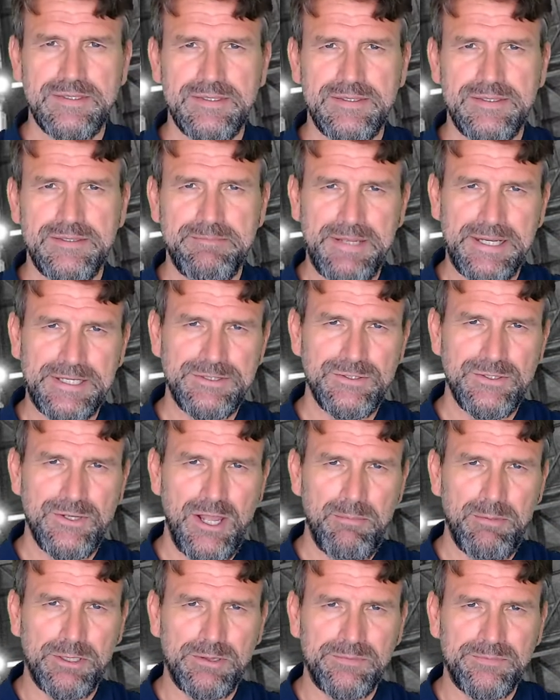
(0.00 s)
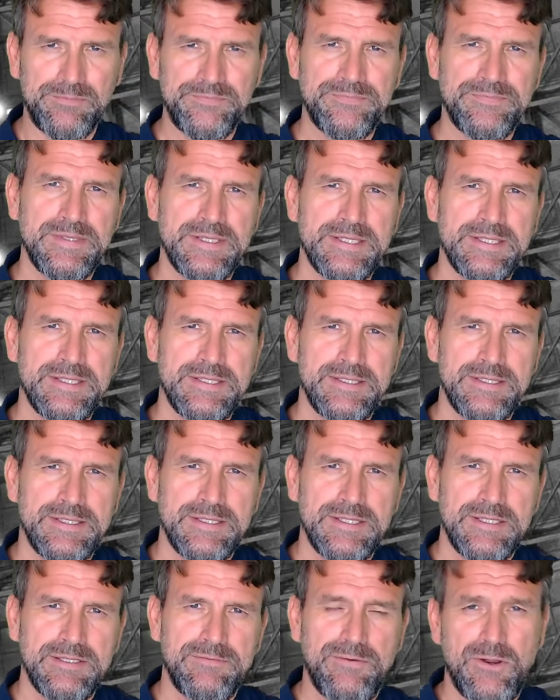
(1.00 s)
Back to Hubble.
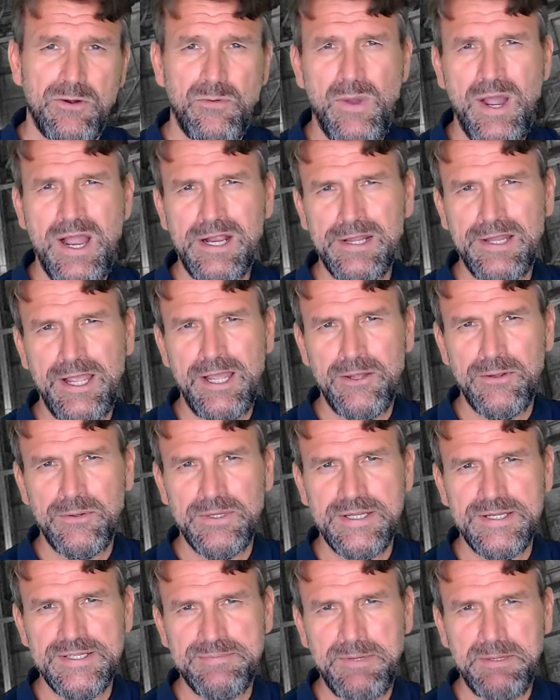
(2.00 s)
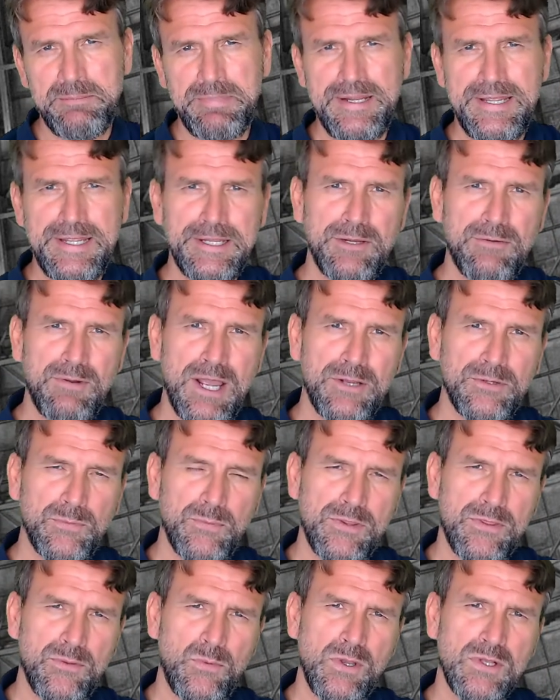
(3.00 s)
For a while now, he's been playing around
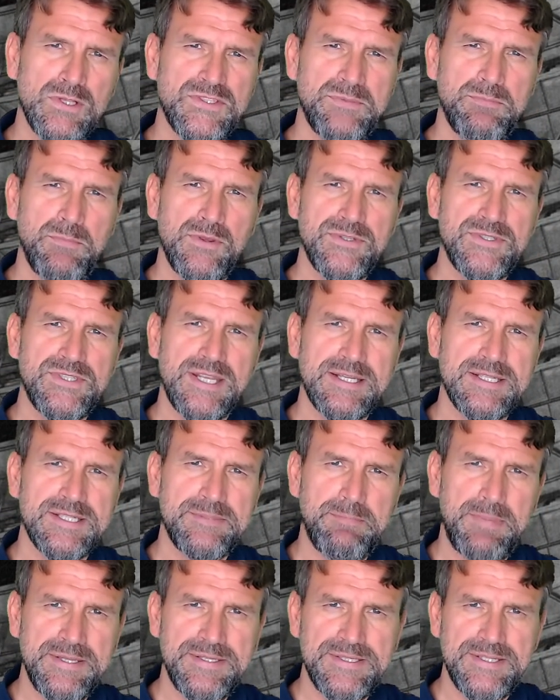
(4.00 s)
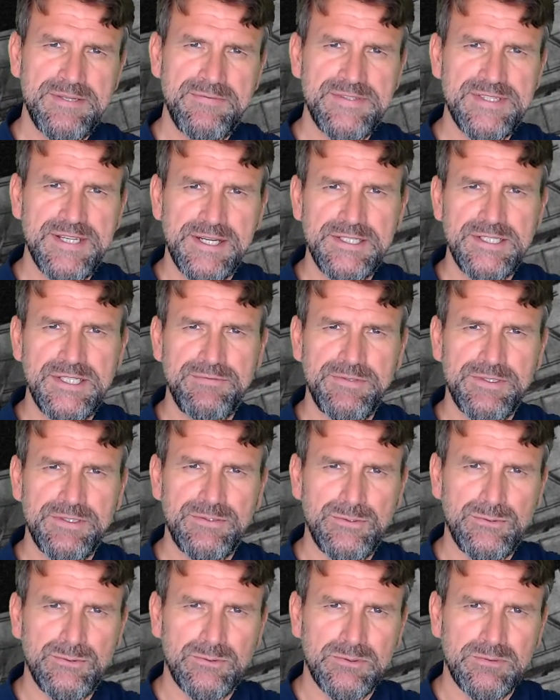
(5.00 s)
with the world's most expensive
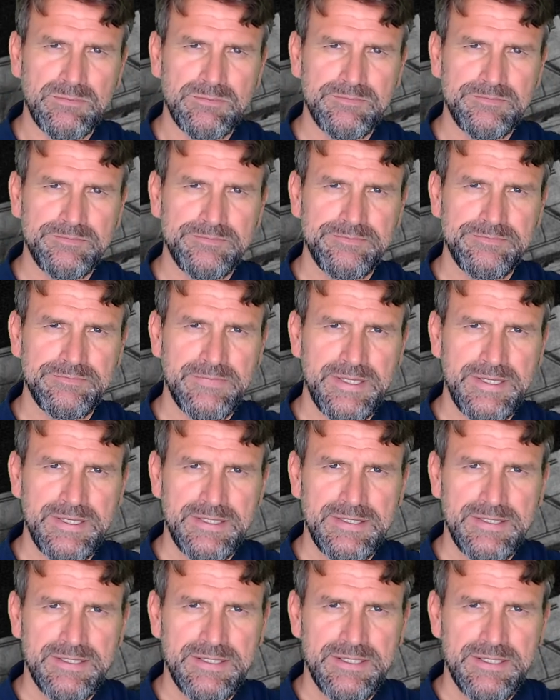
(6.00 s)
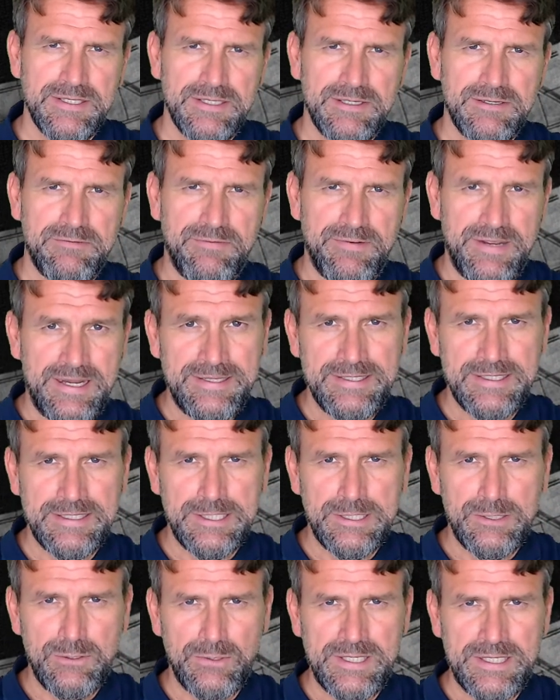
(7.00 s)
scientific tool,
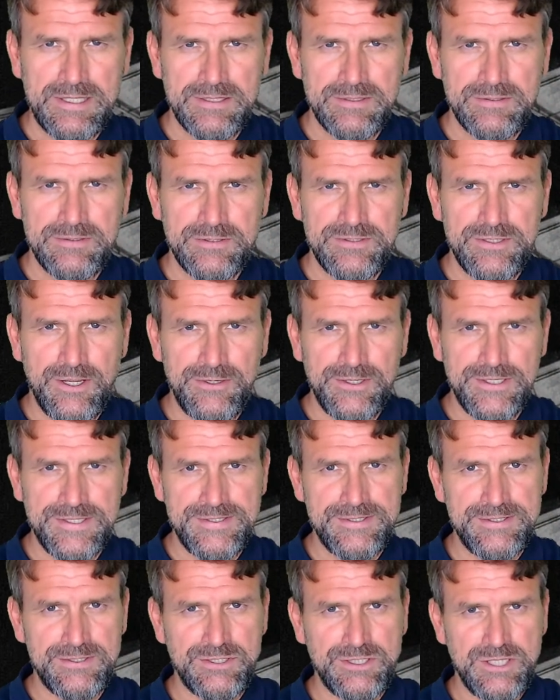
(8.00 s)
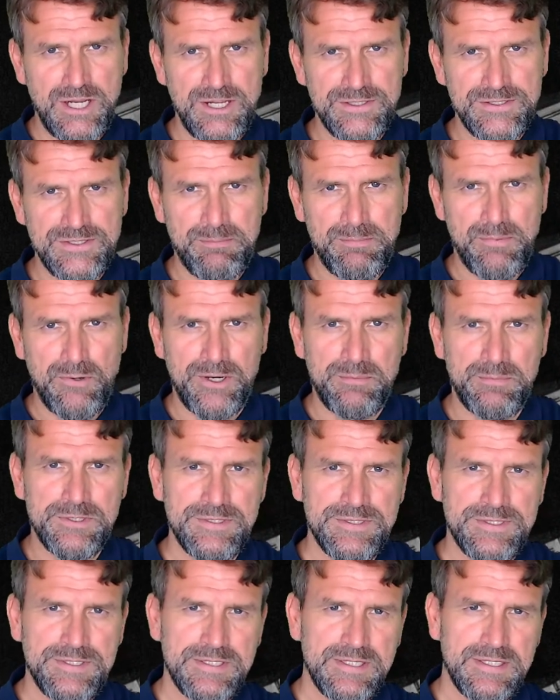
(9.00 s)
frantically looking to turn his chance
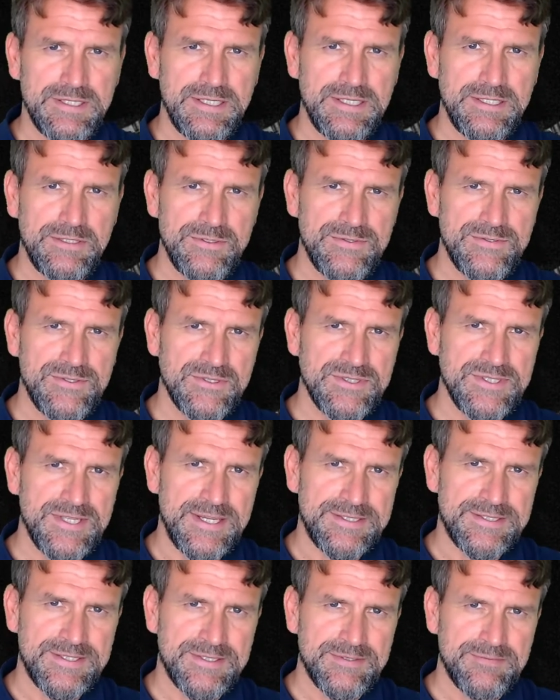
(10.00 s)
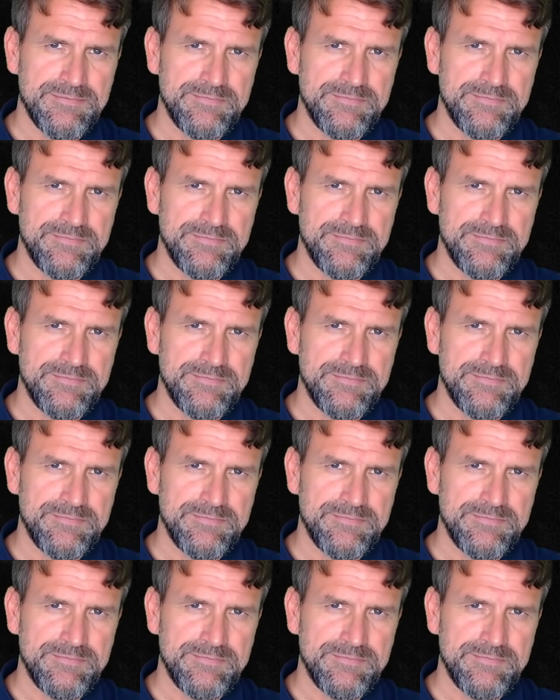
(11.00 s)
appointment into success.